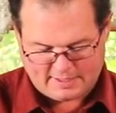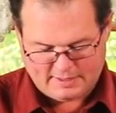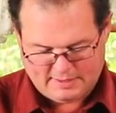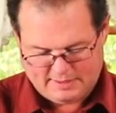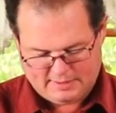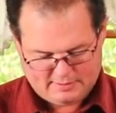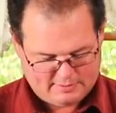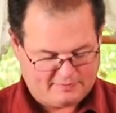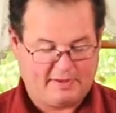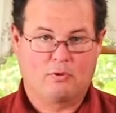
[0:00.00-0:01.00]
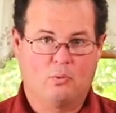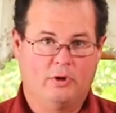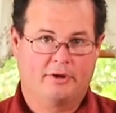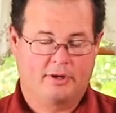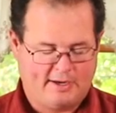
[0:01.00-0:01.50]
If you ever
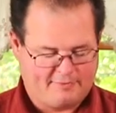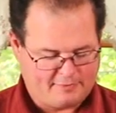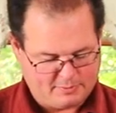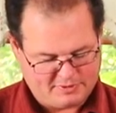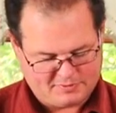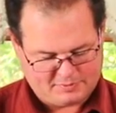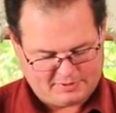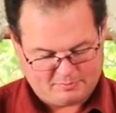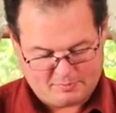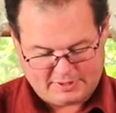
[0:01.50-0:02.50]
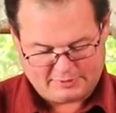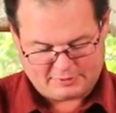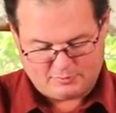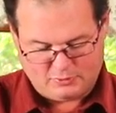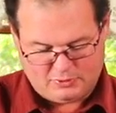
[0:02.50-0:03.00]
wonder how farmers get
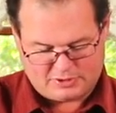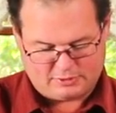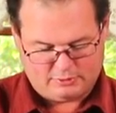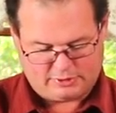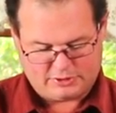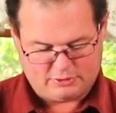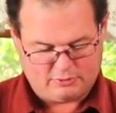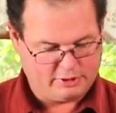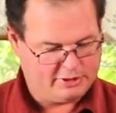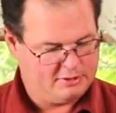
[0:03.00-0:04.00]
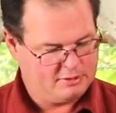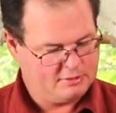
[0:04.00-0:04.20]
their booze to look so good,